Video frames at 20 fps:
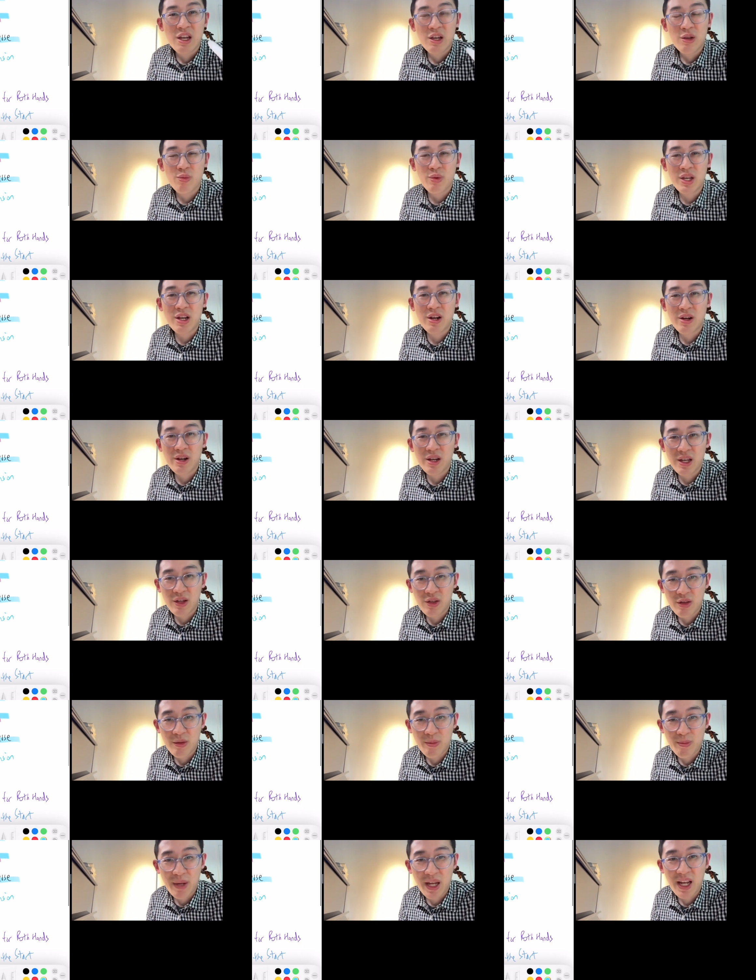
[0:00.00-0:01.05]
We are
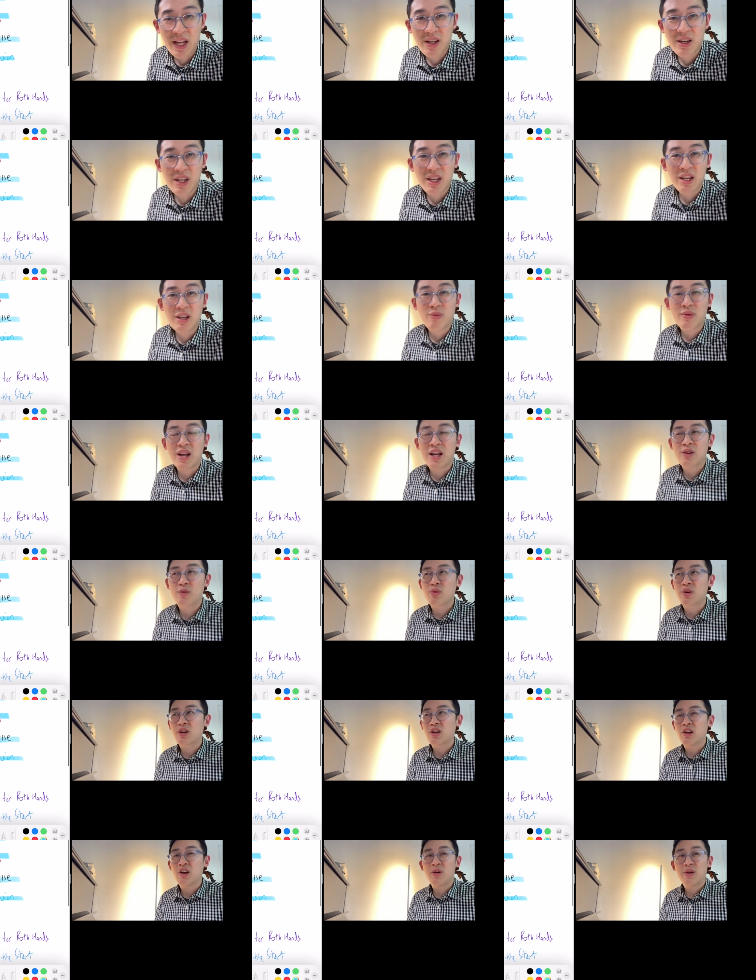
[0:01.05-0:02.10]
expanding, right?
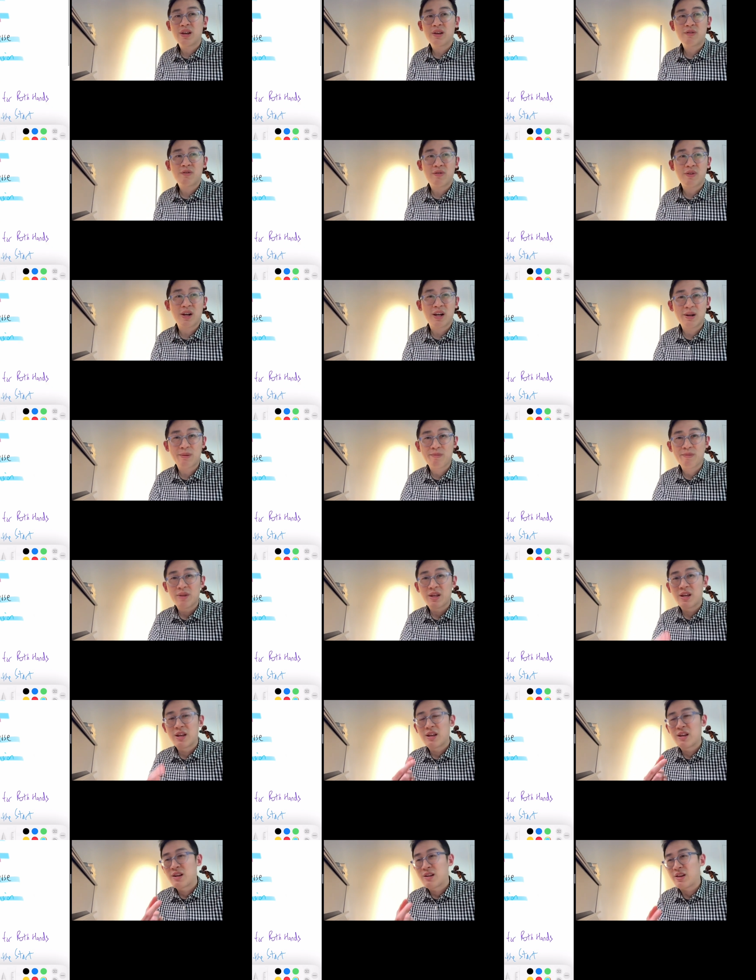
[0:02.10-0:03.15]
We're going from
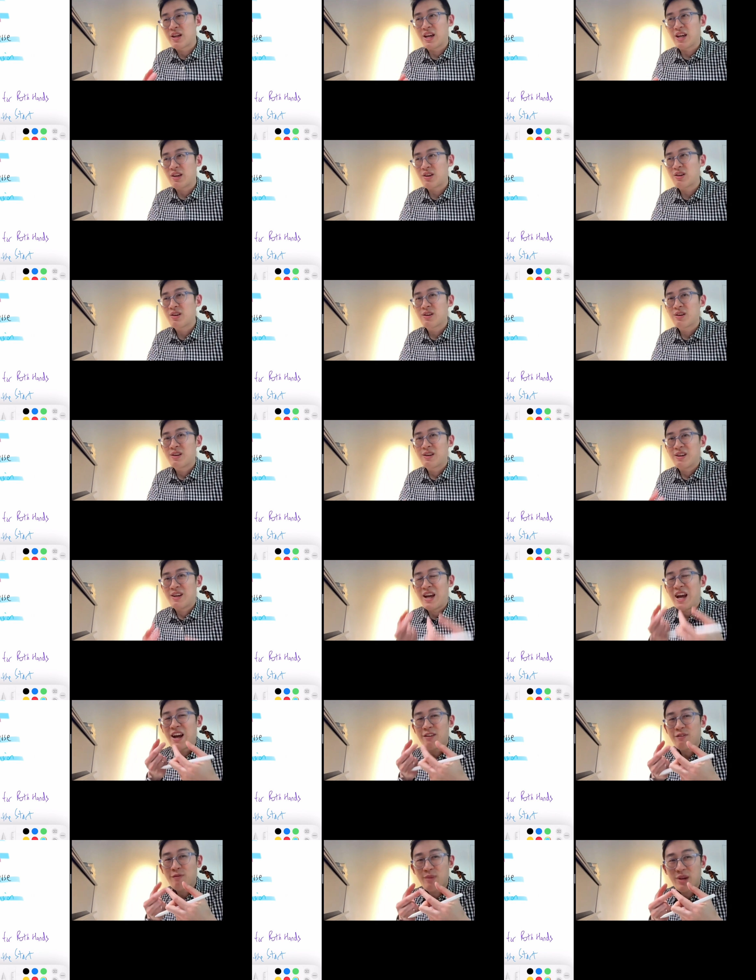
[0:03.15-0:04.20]
like
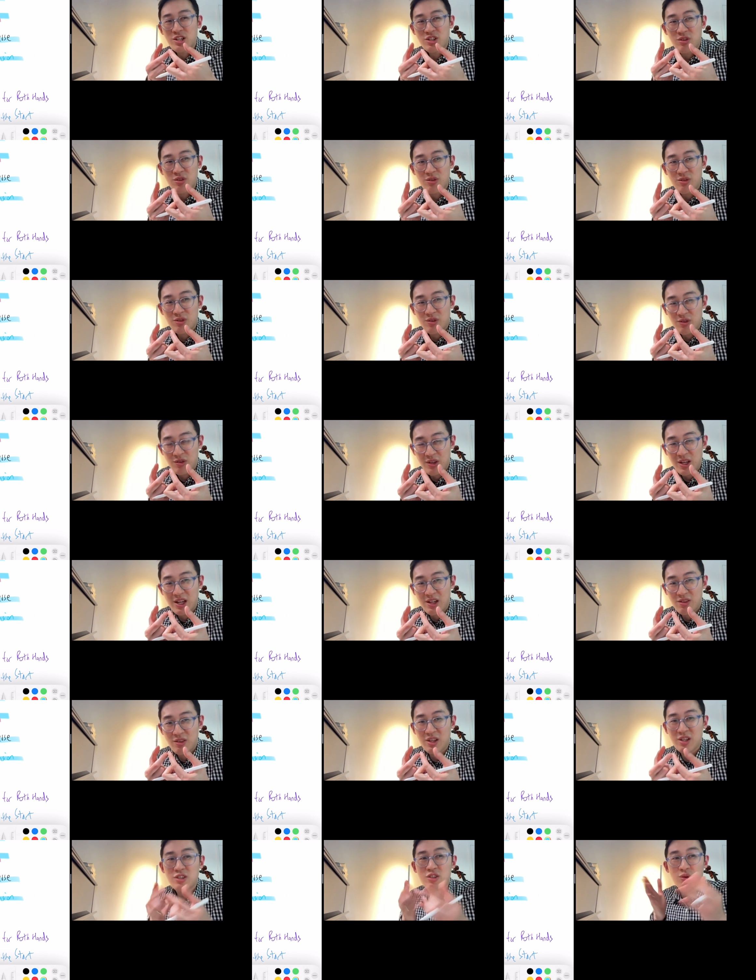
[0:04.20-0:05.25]
half measure
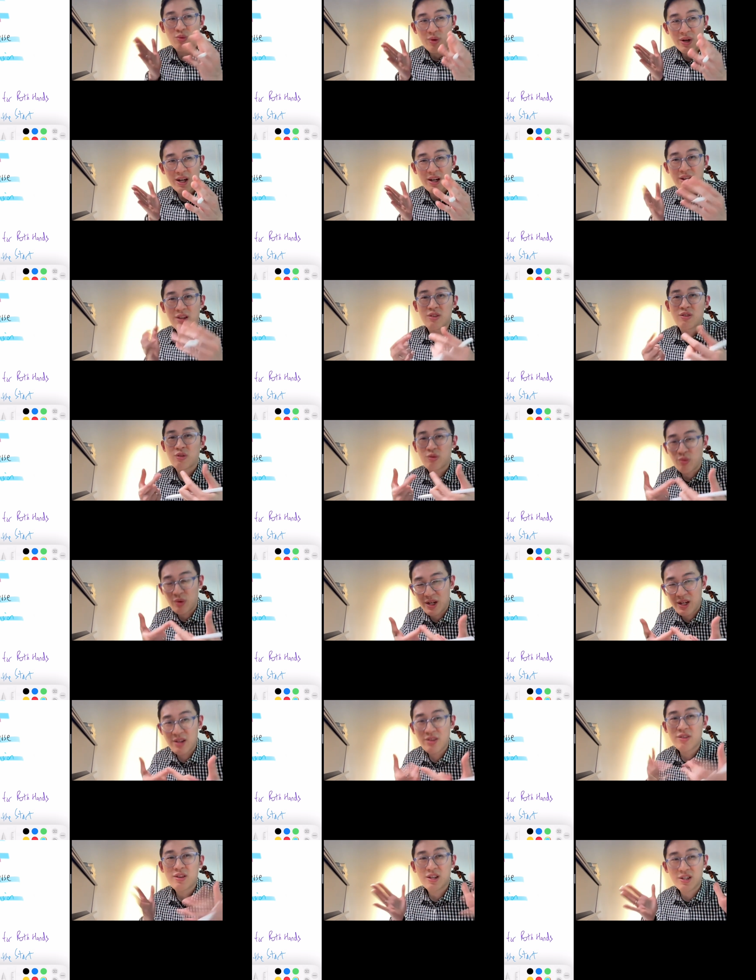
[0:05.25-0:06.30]
sets into ones
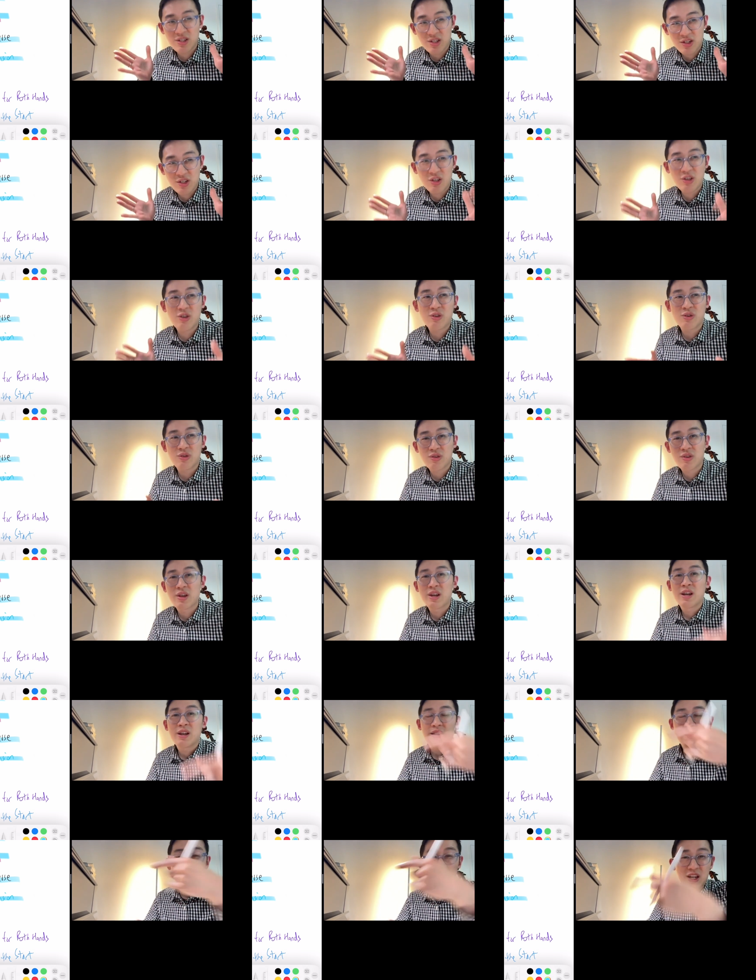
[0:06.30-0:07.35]
into twos
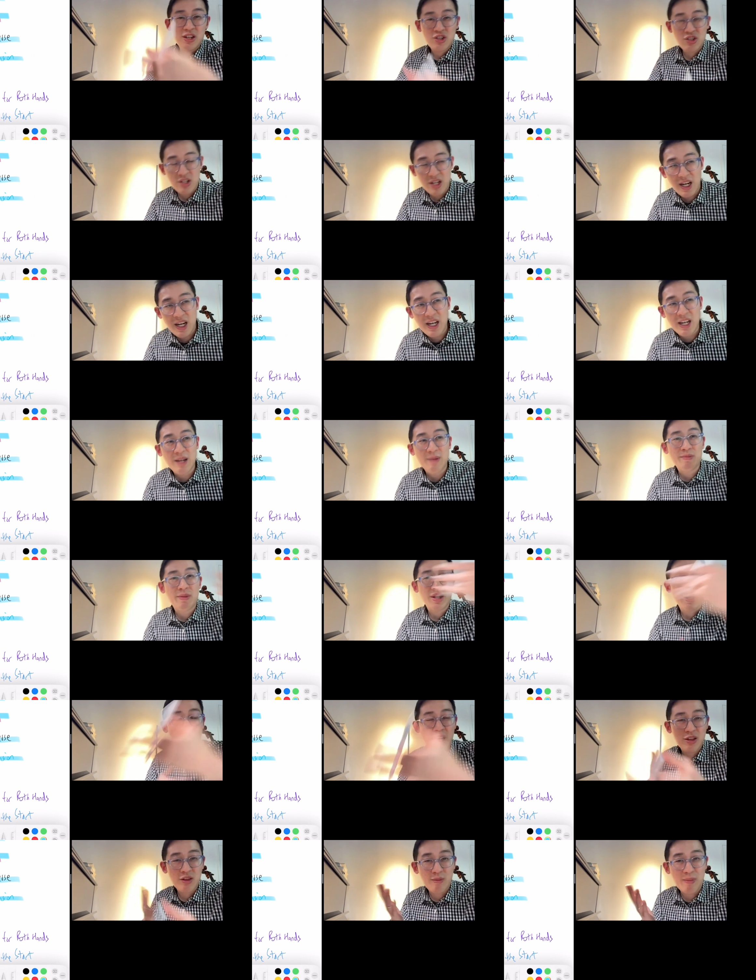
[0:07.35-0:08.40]
each time the
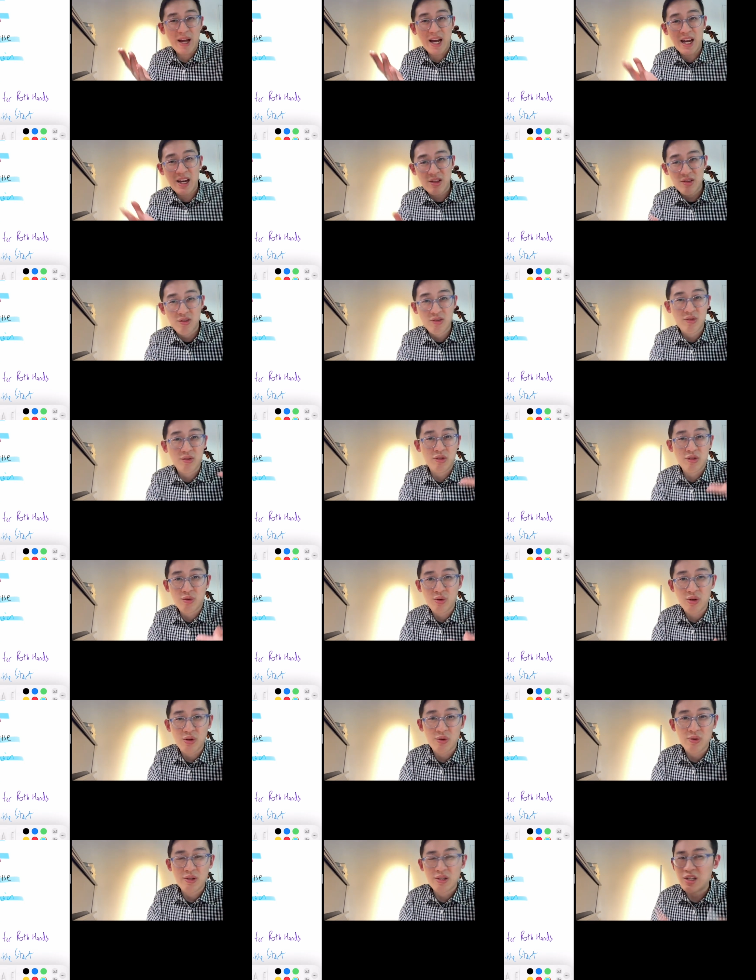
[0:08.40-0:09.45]
next pass
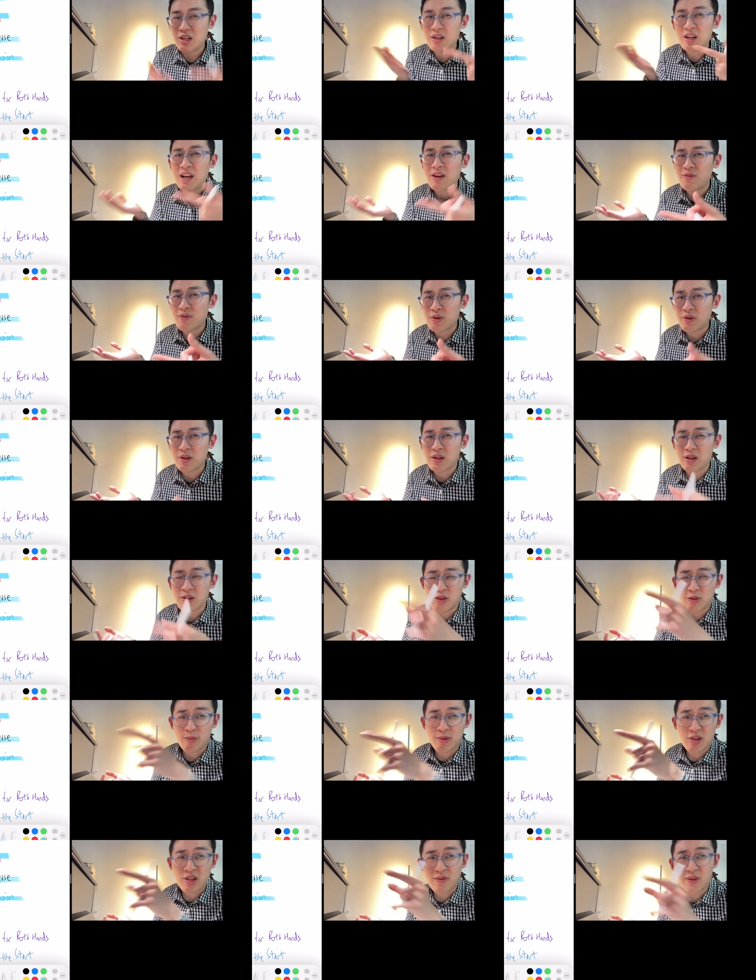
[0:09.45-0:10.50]
through. Didn't have a
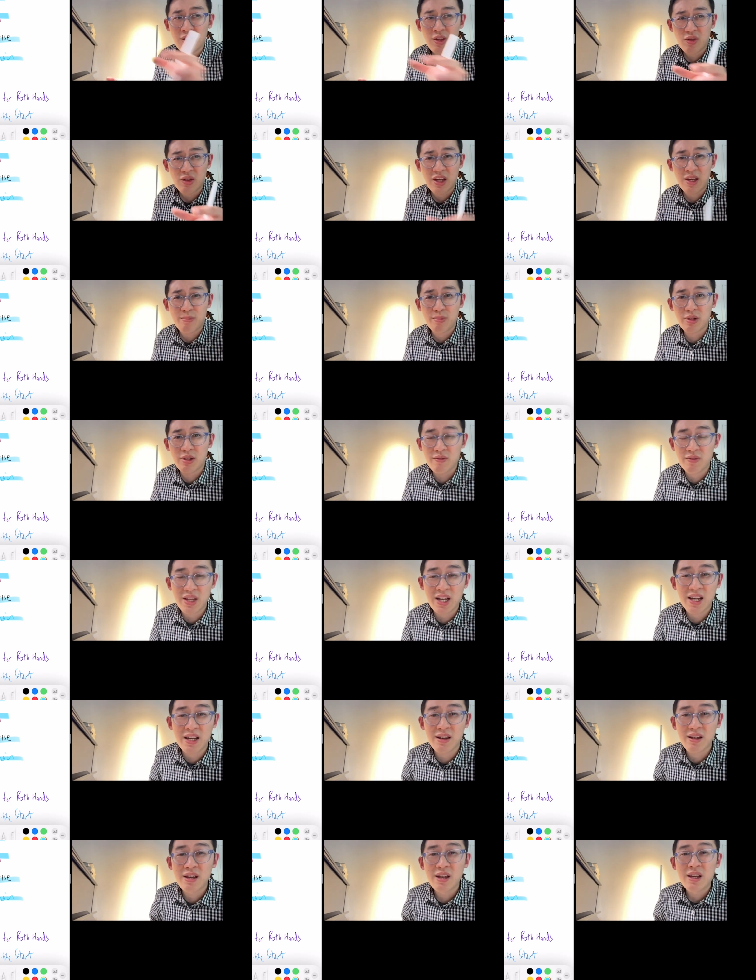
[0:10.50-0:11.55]
specific example of
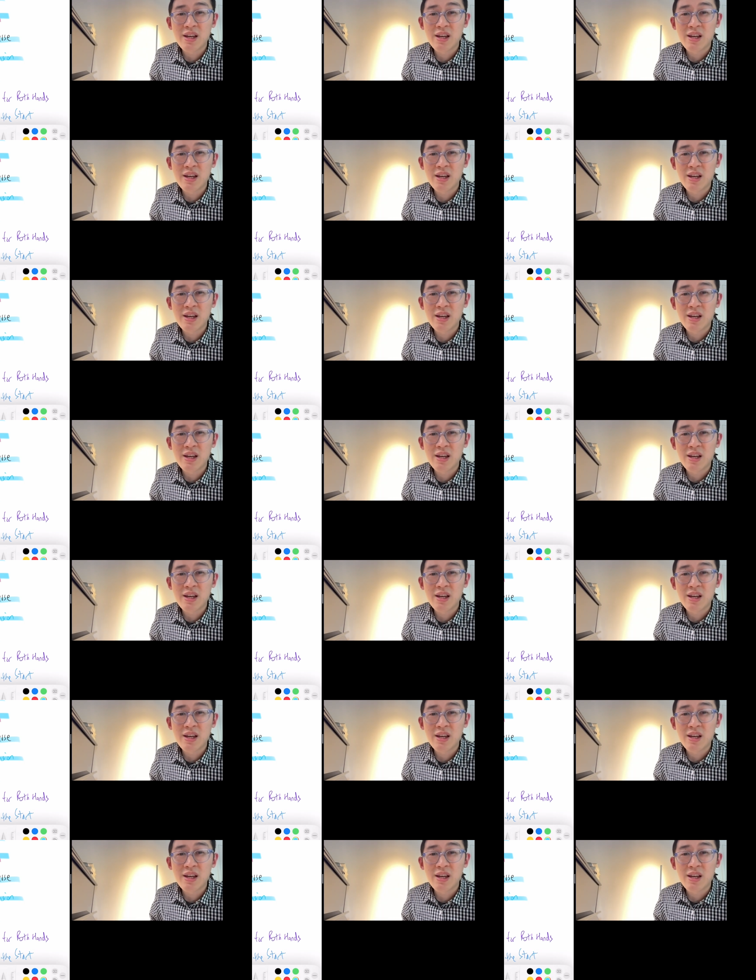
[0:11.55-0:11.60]
that